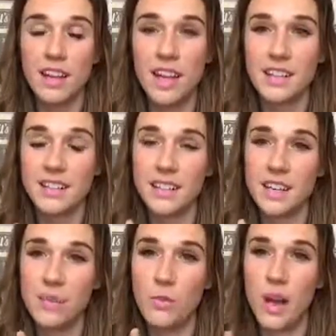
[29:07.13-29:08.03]
and
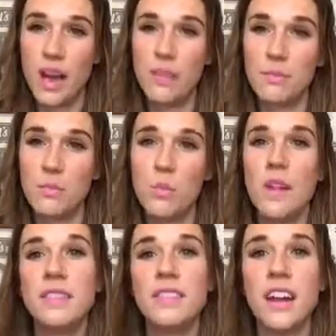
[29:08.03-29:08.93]
see what
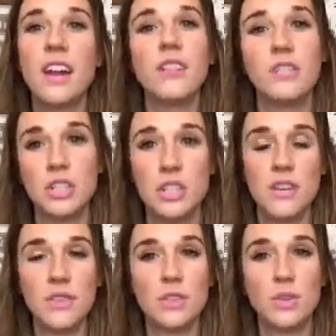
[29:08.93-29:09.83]
their version
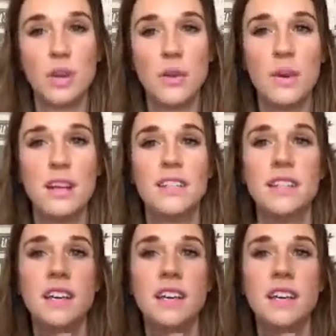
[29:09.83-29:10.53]
of the story was.